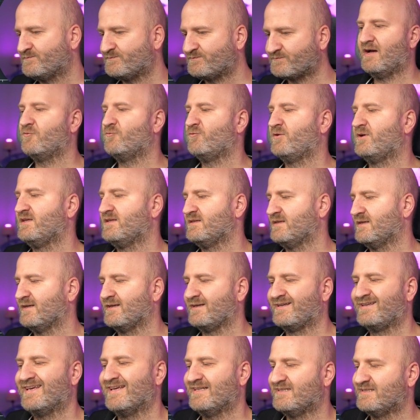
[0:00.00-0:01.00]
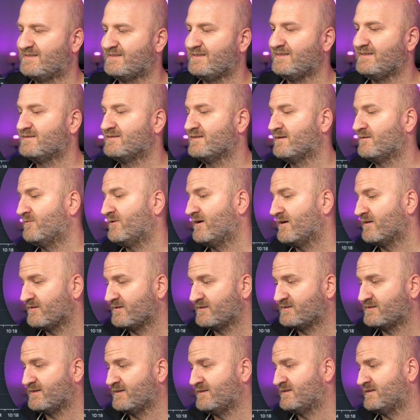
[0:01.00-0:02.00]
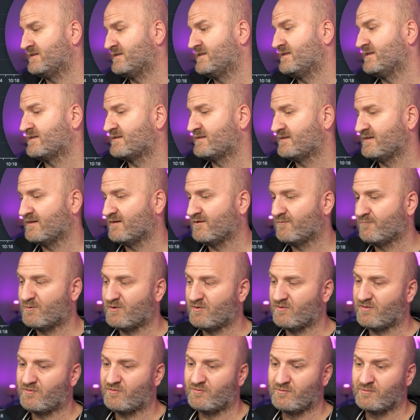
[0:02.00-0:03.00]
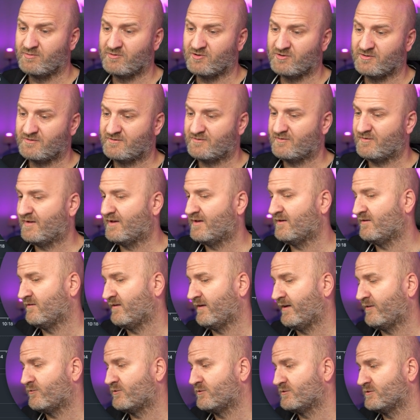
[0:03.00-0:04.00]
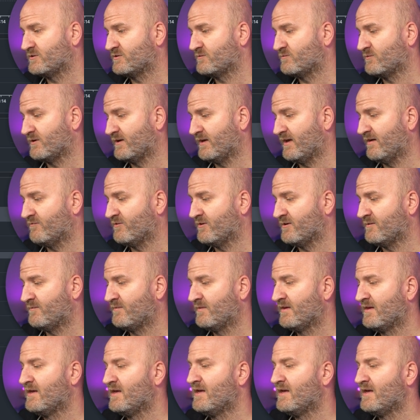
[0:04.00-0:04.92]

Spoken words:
and we can see some other statistics here about throughput and errors, whatever.